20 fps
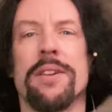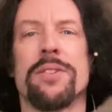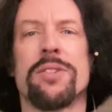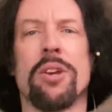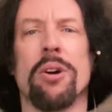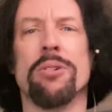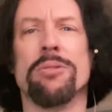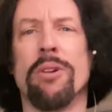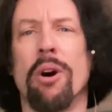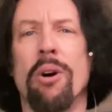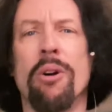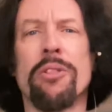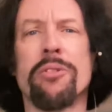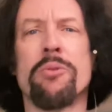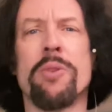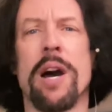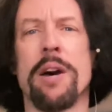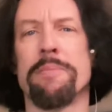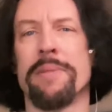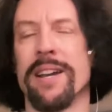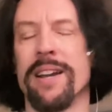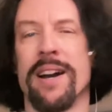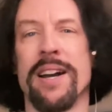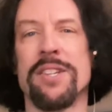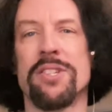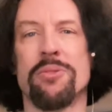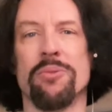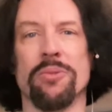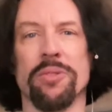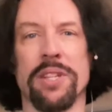So all throughout my high
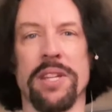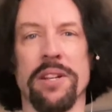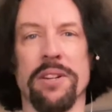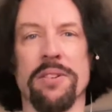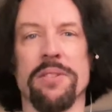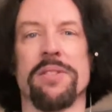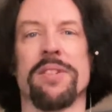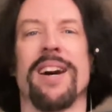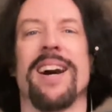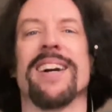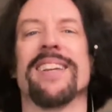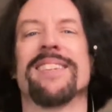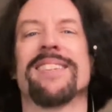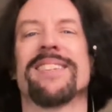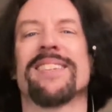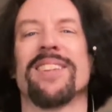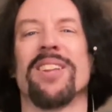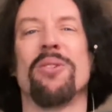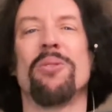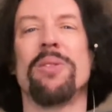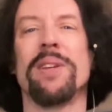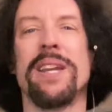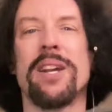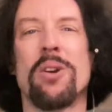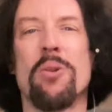school years, I slowly